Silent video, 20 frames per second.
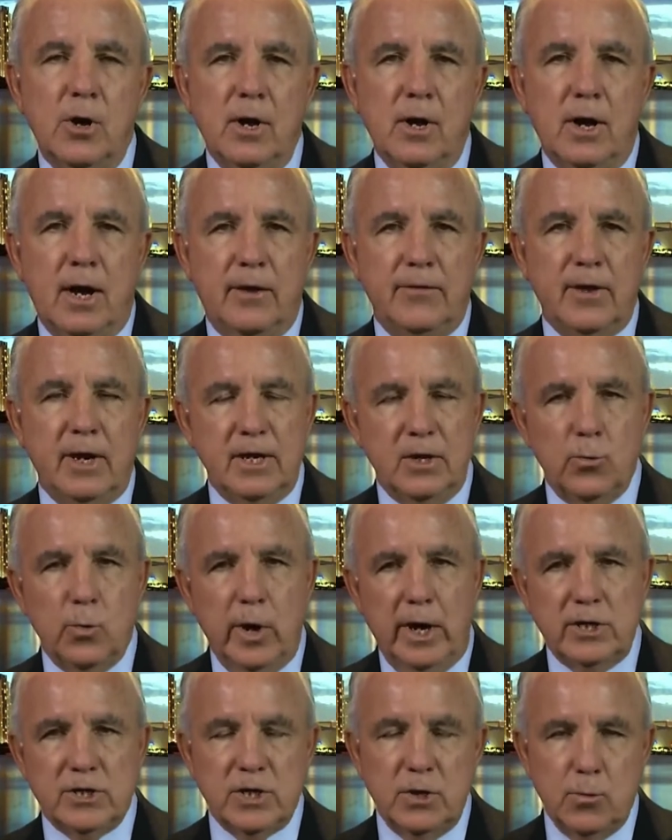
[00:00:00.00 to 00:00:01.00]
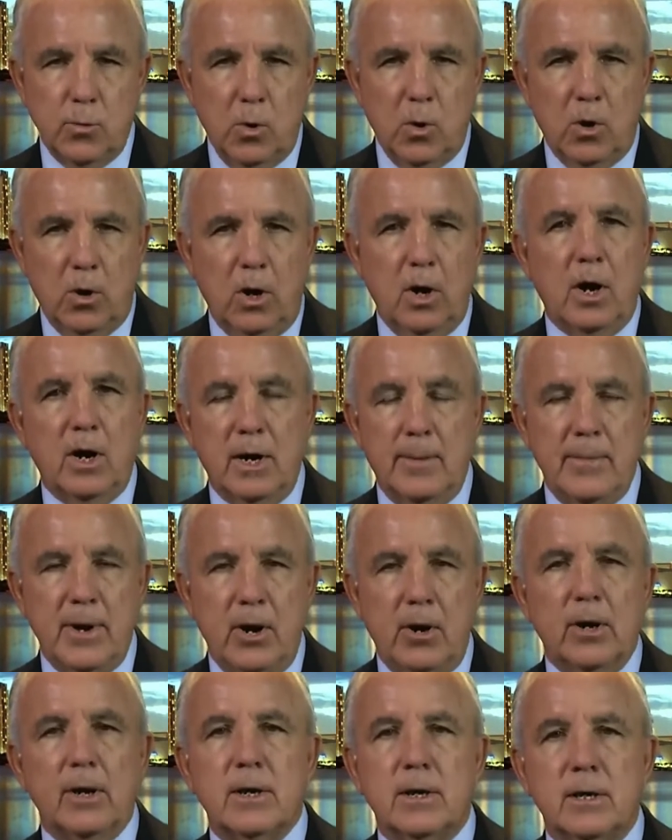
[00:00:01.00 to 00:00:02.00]
and then waging war on
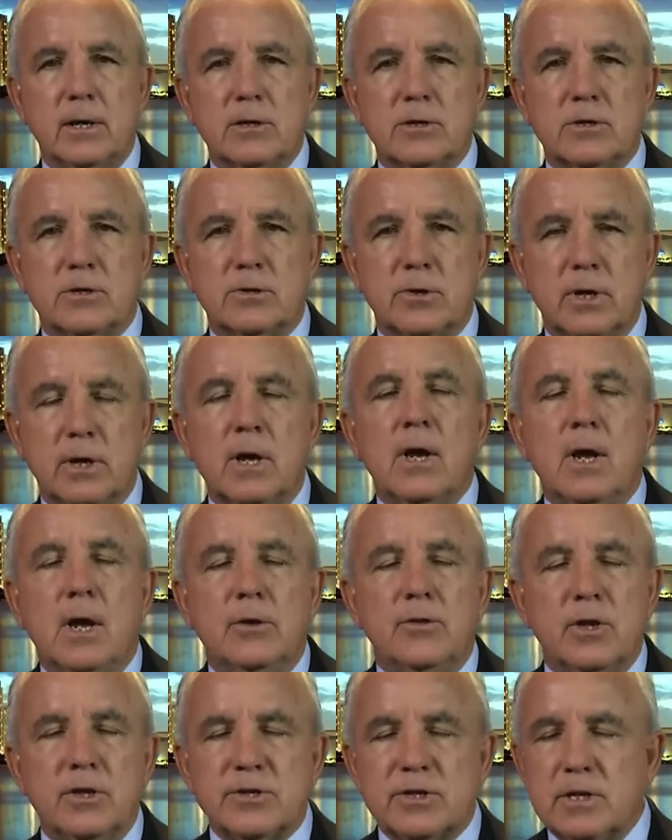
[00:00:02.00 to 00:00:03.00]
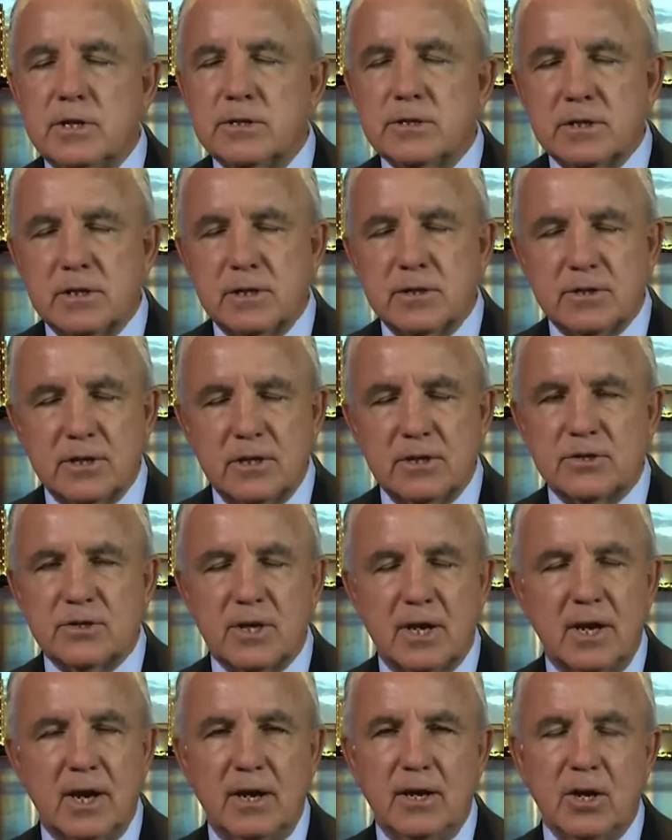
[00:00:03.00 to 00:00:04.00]
American industry. This
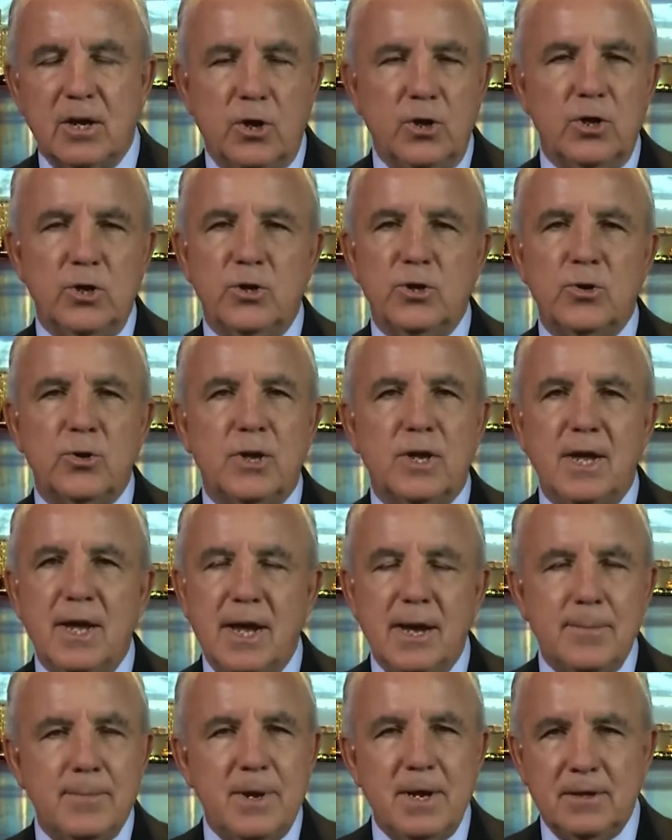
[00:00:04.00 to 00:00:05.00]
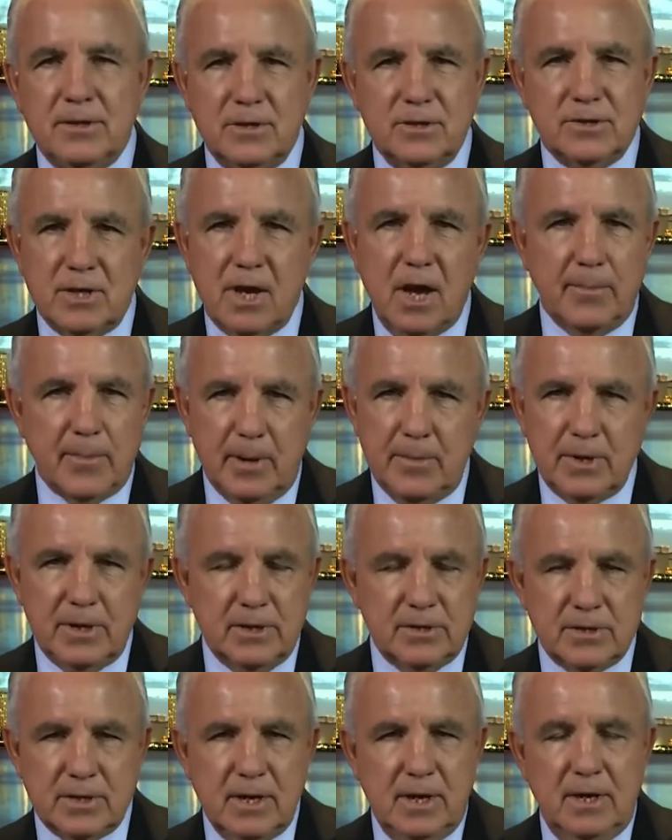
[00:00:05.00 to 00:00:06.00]
is you can't make this up. I
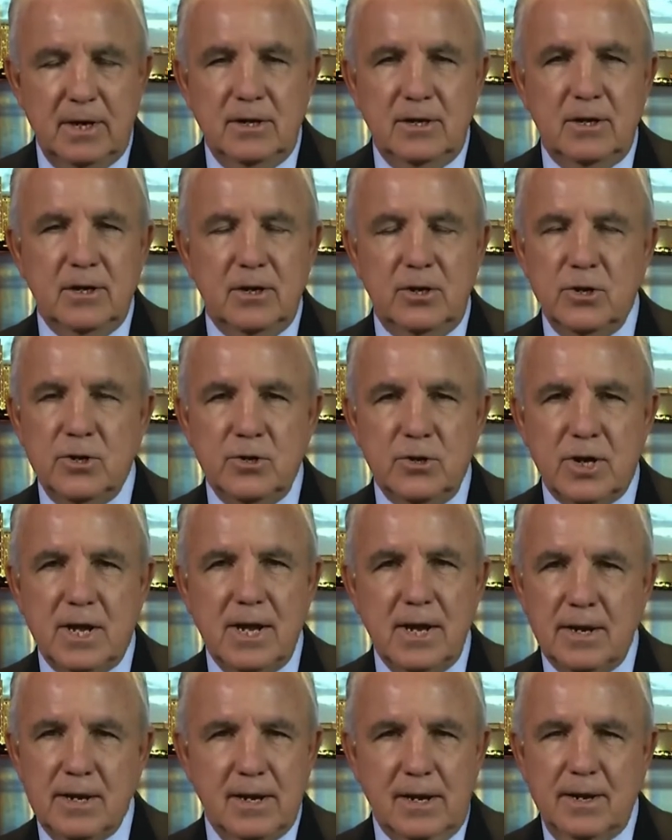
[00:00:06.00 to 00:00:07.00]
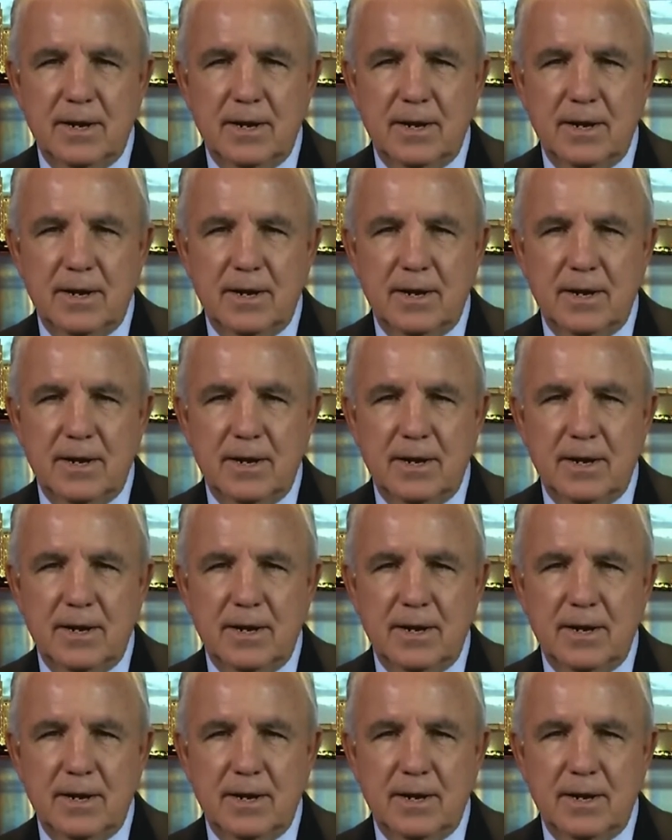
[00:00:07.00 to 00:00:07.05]
mean, you can't.